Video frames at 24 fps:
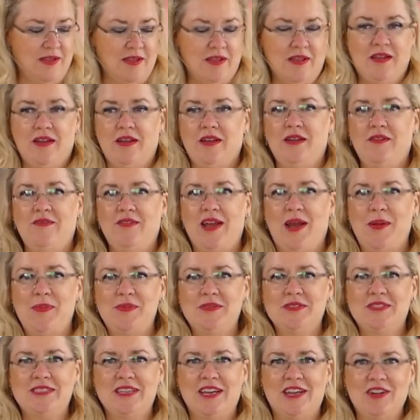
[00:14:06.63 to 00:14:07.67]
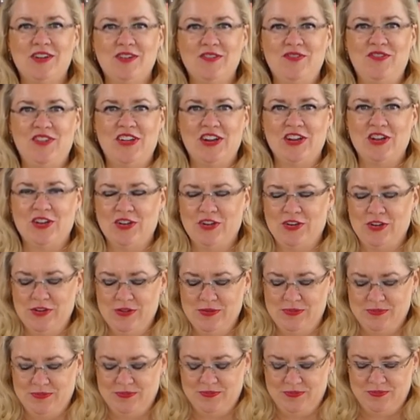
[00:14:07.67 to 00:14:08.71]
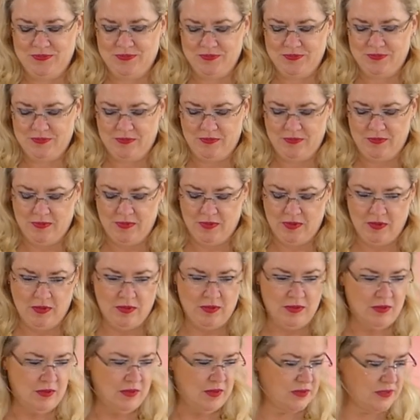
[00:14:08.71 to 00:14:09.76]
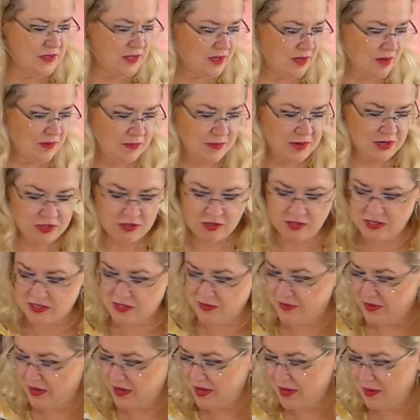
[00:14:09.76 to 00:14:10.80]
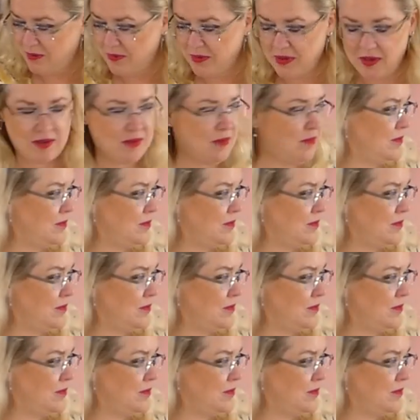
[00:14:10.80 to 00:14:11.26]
of apple cider vinegar. So I could measure this if I had my